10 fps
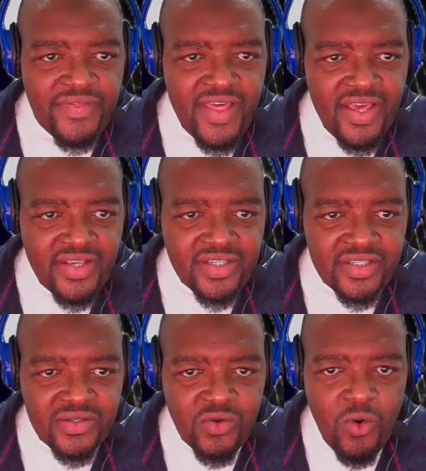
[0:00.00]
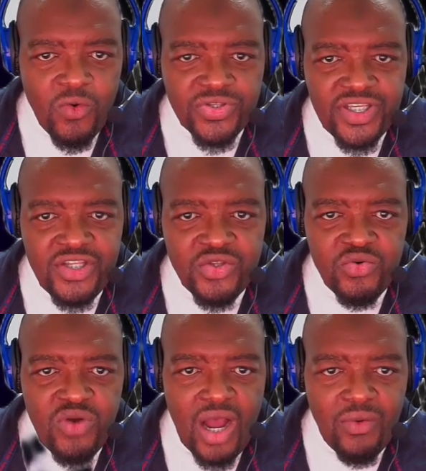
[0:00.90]
this goes
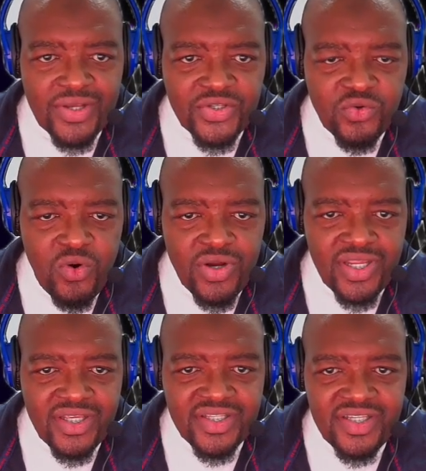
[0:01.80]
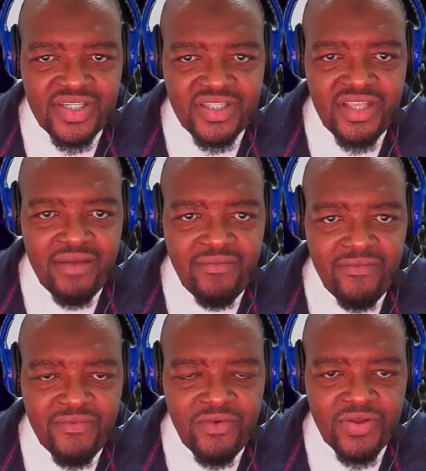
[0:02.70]
into our scoring system
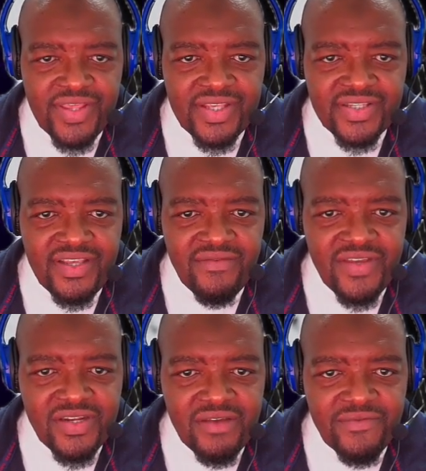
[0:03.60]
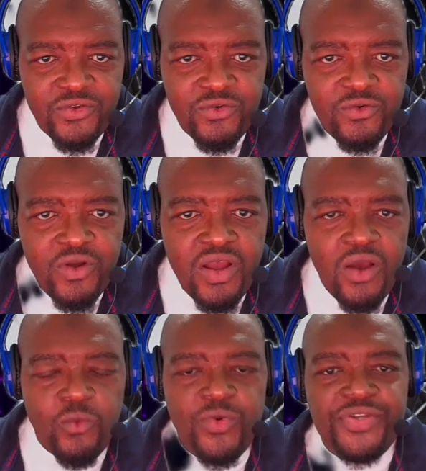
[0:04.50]
for the CV review,
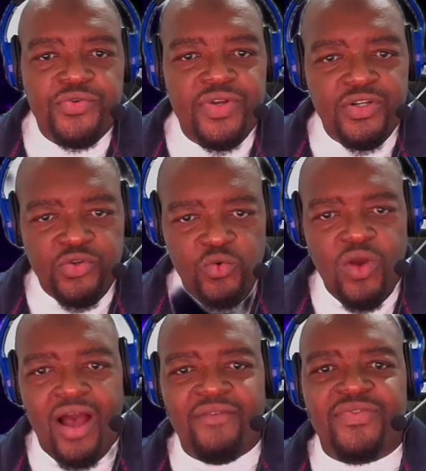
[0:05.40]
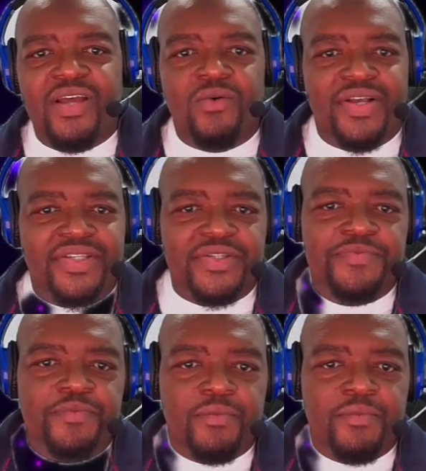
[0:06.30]
which we'll do afterwards.